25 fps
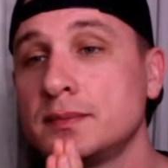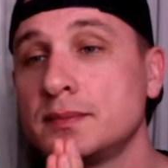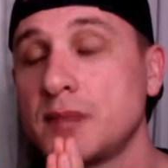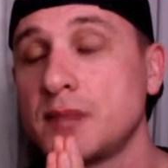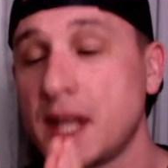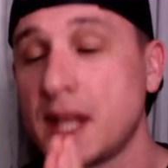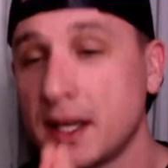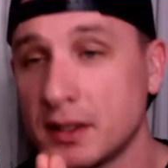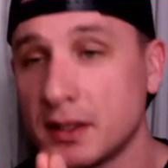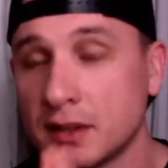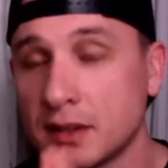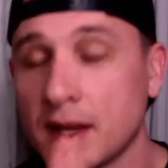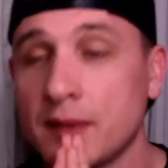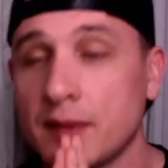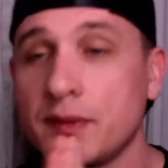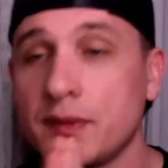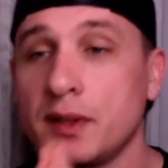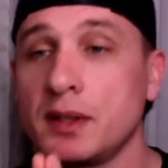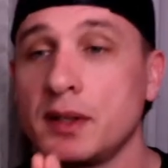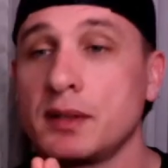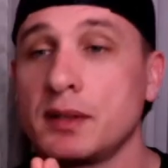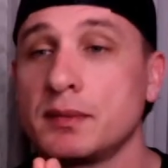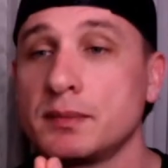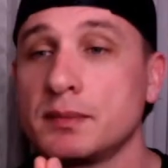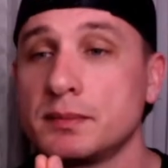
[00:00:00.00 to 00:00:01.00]
Thank you,
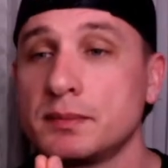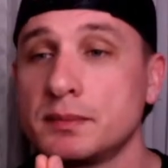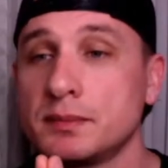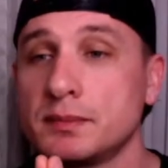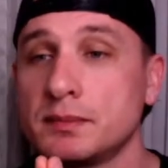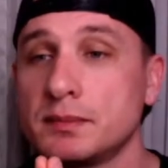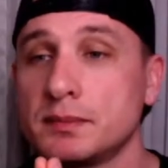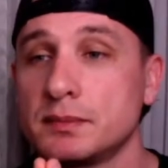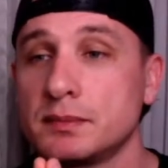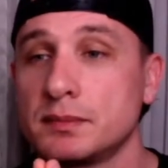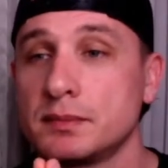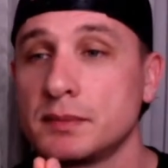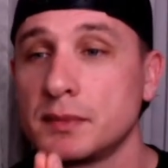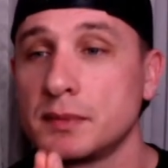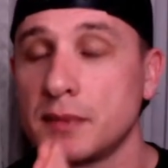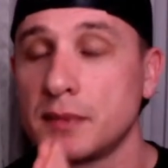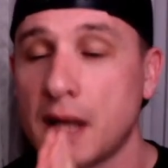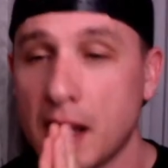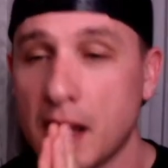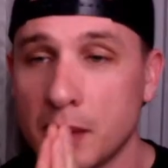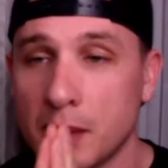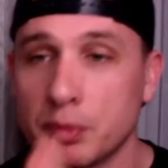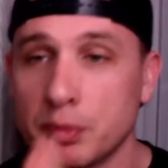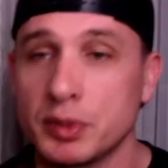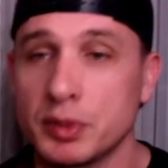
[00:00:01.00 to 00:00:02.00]
Taffy.
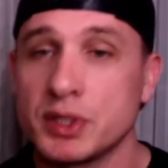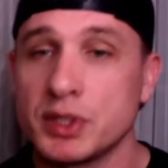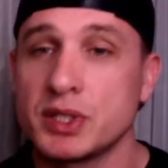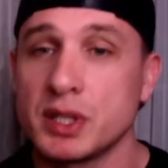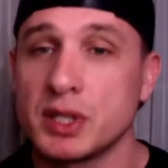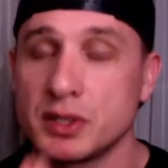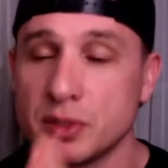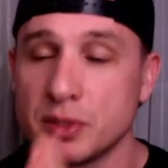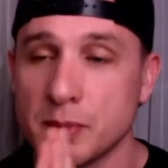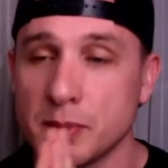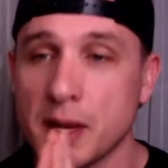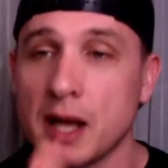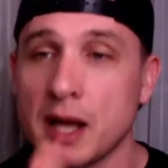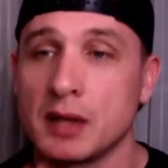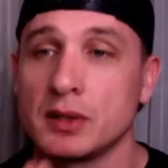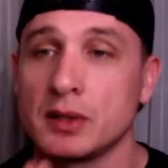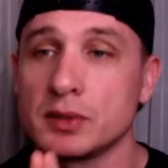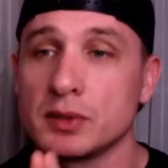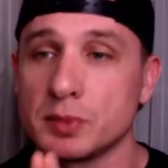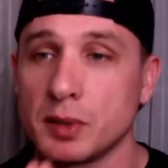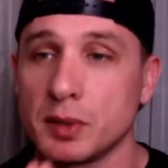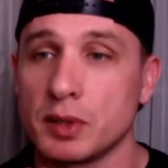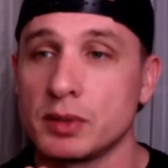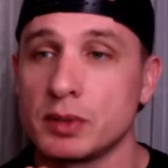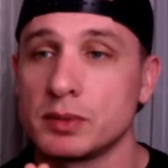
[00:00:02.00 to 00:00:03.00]
I appreciate you.
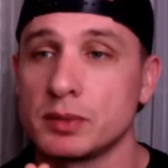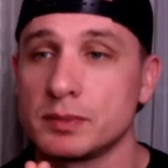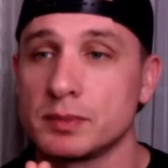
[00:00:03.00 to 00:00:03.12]
Mahalos, bro.